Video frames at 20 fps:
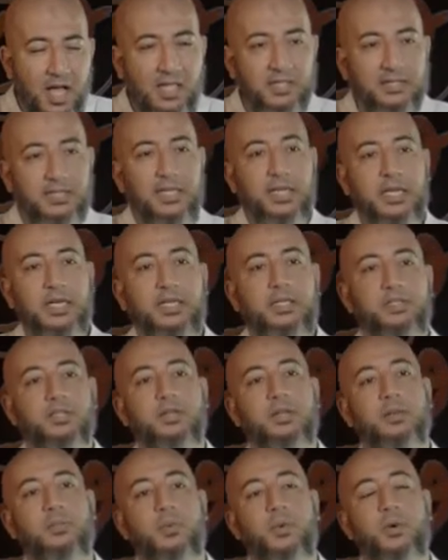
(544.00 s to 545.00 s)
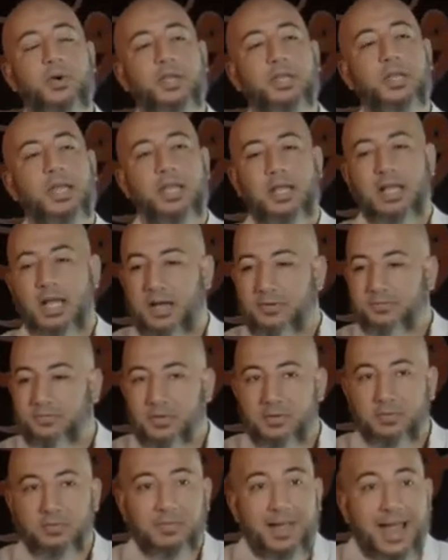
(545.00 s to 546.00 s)
until he reached the point
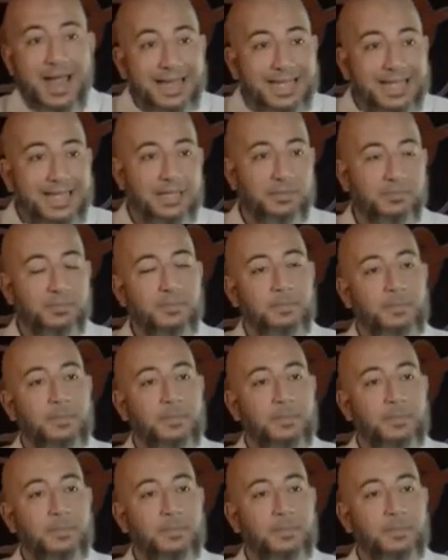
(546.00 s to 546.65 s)
after marrying